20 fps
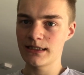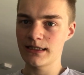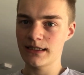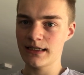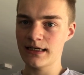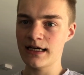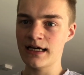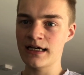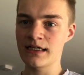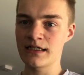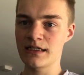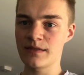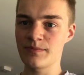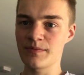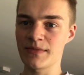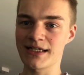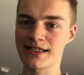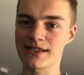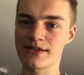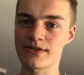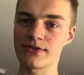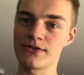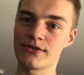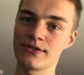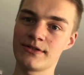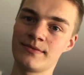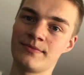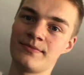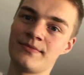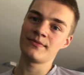hand mixer.
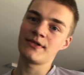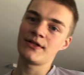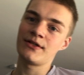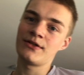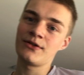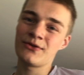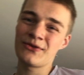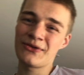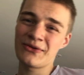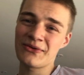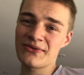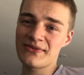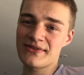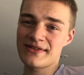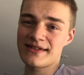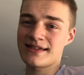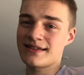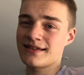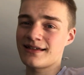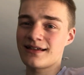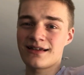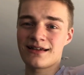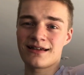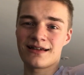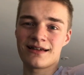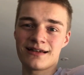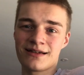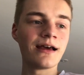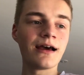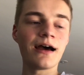You know those?
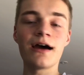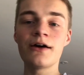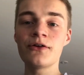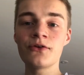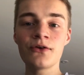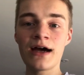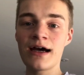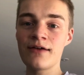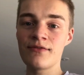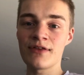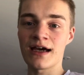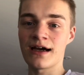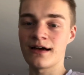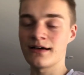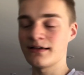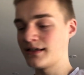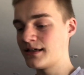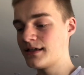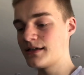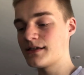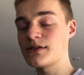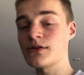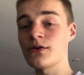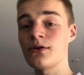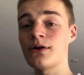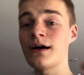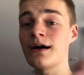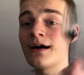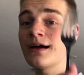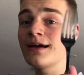I don't have that.
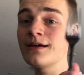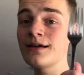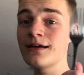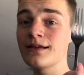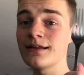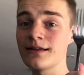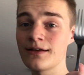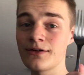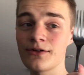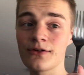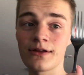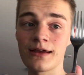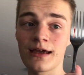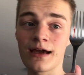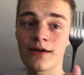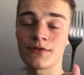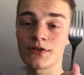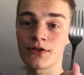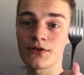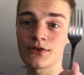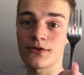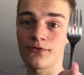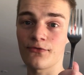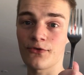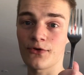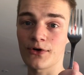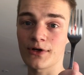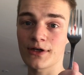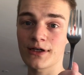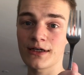So I literally have to use a
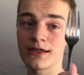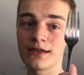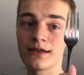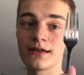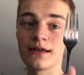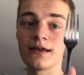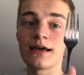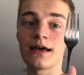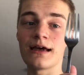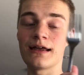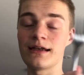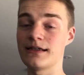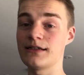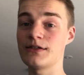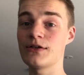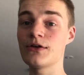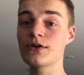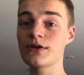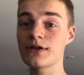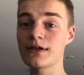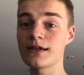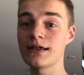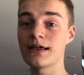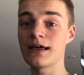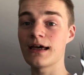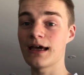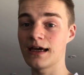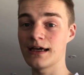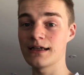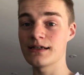fork. And it took
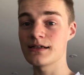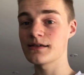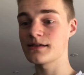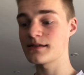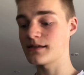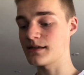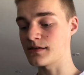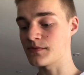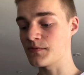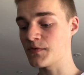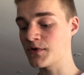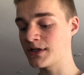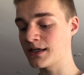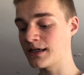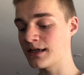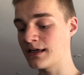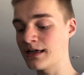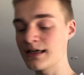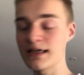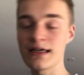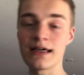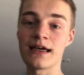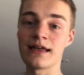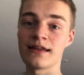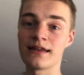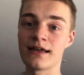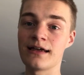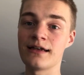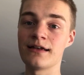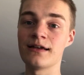ages this morning, and
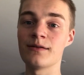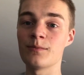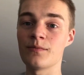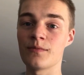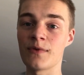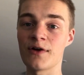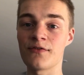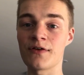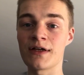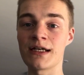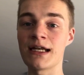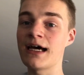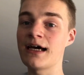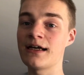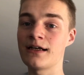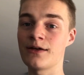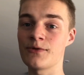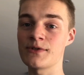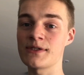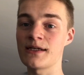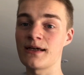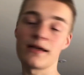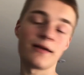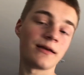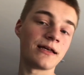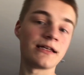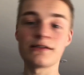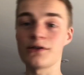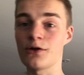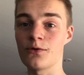then my friend Hannah was like,
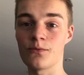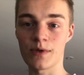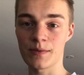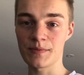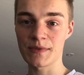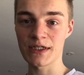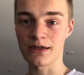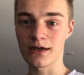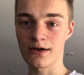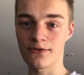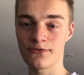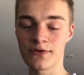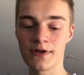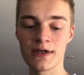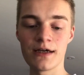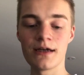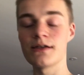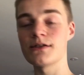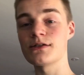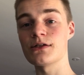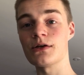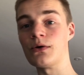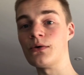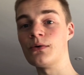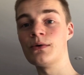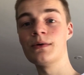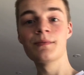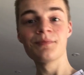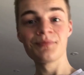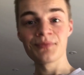it's not whipped enough.
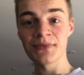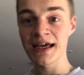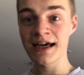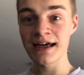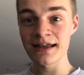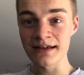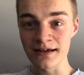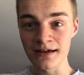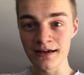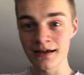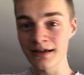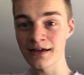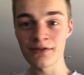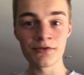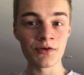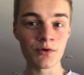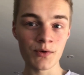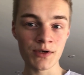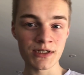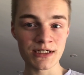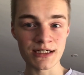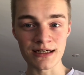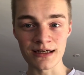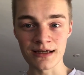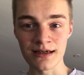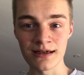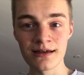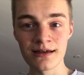So Hannah, if you're watching,